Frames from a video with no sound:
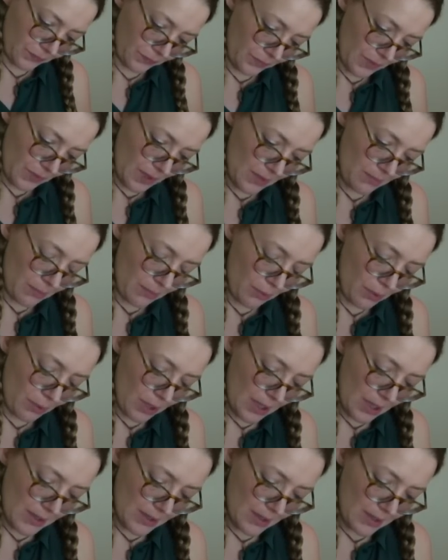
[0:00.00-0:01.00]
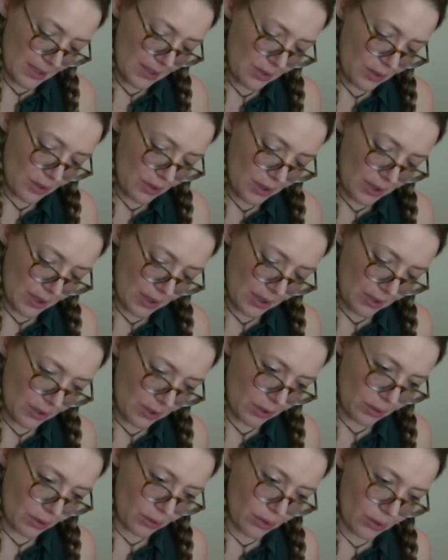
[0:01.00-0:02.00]
This book has interesting
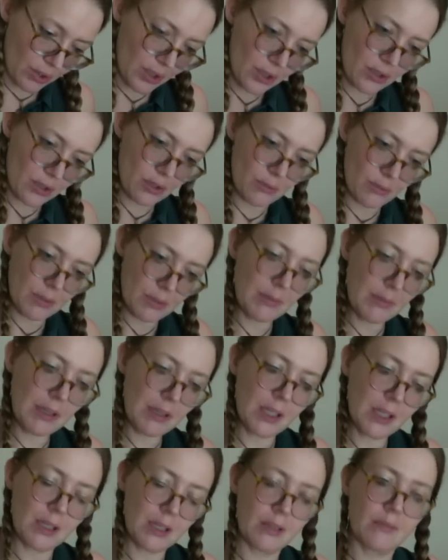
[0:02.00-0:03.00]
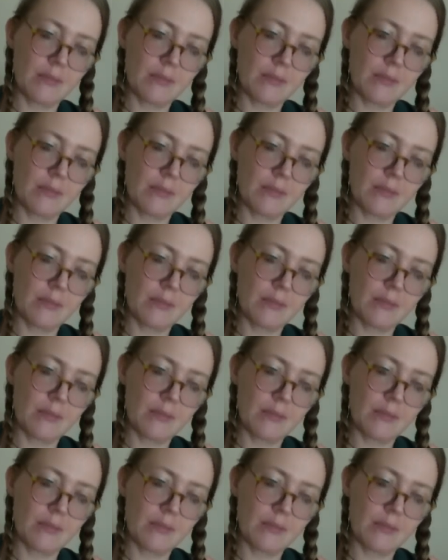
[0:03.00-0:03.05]
stories, so maybe